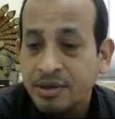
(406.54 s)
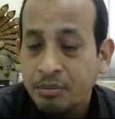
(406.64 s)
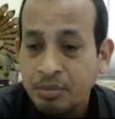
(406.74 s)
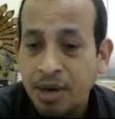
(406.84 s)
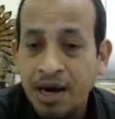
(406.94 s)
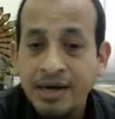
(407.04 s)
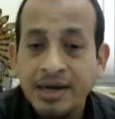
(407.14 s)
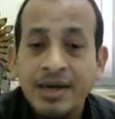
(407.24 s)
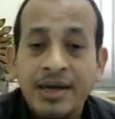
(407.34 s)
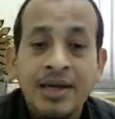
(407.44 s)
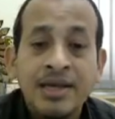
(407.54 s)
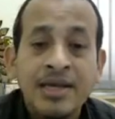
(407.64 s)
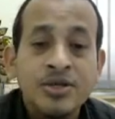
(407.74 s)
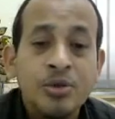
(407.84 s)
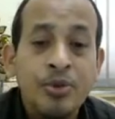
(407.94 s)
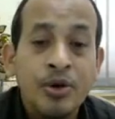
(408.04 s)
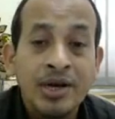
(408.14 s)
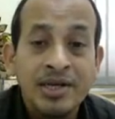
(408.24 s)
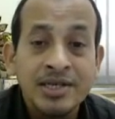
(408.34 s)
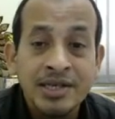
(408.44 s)
But in case of
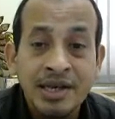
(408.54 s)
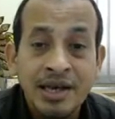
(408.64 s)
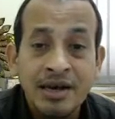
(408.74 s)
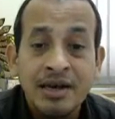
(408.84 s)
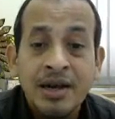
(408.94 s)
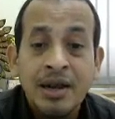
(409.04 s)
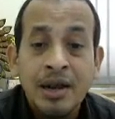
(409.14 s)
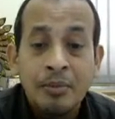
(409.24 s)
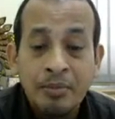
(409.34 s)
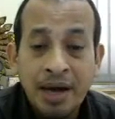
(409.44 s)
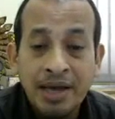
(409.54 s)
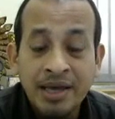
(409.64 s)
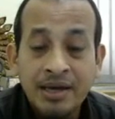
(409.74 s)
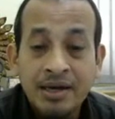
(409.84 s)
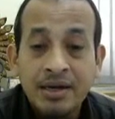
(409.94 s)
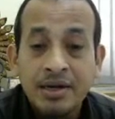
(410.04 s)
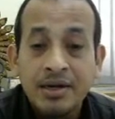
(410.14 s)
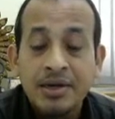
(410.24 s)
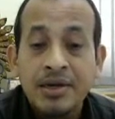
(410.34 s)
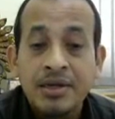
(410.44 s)
organizational buying,
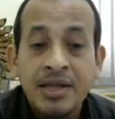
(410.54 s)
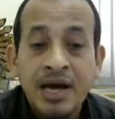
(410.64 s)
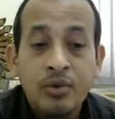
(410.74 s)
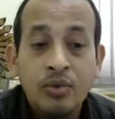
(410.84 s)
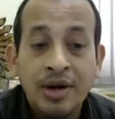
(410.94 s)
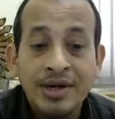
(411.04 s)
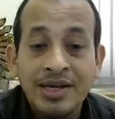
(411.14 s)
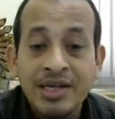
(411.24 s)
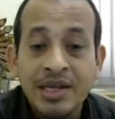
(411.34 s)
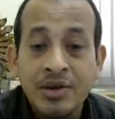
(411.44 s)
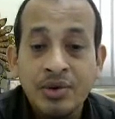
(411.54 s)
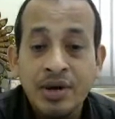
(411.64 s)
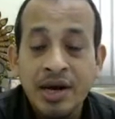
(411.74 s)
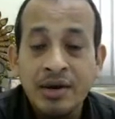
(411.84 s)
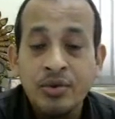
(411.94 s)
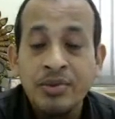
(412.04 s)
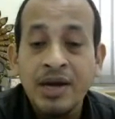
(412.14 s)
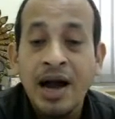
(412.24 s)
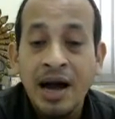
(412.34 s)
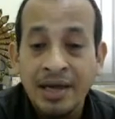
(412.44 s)
the quantity required will
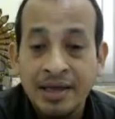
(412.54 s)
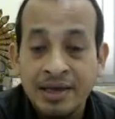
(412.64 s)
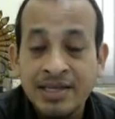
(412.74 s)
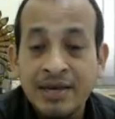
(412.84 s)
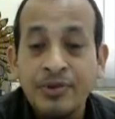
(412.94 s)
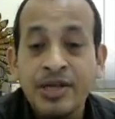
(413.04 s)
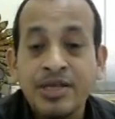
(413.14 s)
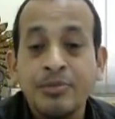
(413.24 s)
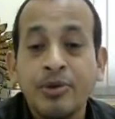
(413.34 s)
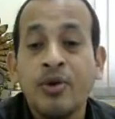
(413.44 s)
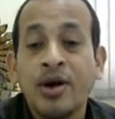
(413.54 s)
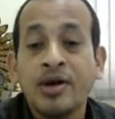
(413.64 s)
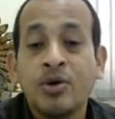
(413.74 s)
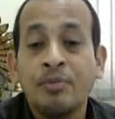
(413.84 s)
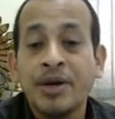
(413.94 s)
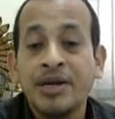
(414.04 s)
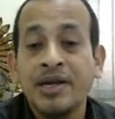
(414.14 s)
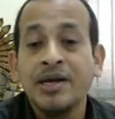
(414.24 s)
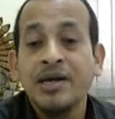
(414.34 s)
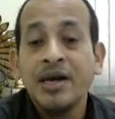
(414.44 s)
be high. Say for example, one
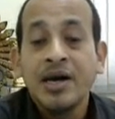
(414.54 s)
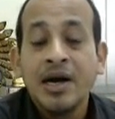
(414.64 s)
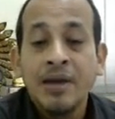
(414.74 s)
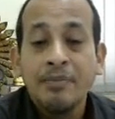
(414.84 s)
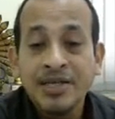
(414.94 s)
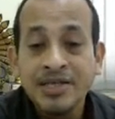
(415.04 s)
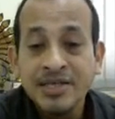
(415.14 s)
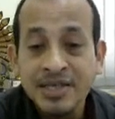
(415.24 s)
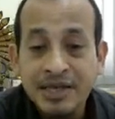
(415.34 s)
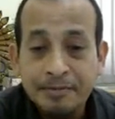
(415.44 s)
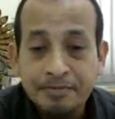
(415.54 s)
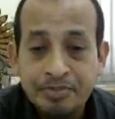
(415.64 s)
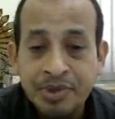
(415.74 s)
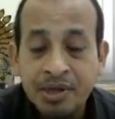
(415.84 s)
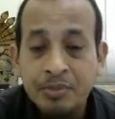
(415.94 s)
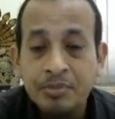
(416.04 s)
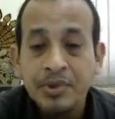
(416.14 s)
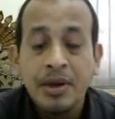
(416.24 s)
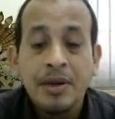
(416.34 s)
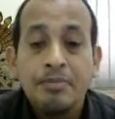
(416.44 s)
company purchasing
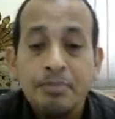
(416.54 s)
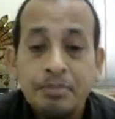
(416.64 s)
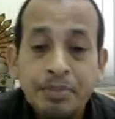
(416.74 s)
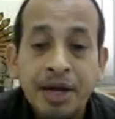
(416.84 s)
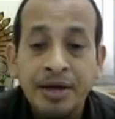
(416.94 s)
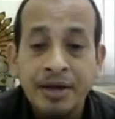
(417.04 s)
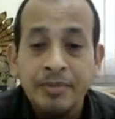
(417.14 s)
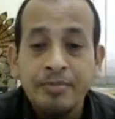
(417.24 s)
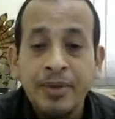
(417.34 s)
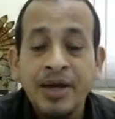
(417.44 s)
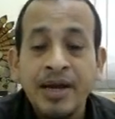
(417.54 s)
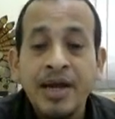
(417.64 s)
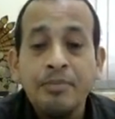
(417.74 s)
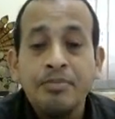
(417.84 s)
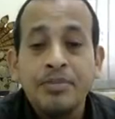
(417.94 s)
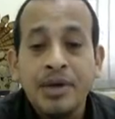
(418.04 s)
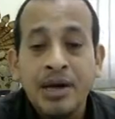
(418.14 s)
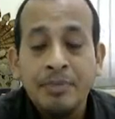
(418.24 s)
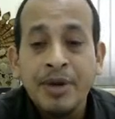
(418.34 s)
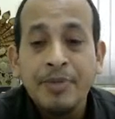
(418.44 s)
pen and
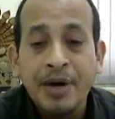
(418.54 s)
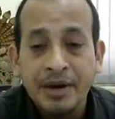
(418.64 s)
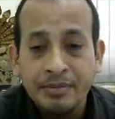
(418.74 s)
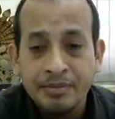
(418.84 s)
paper.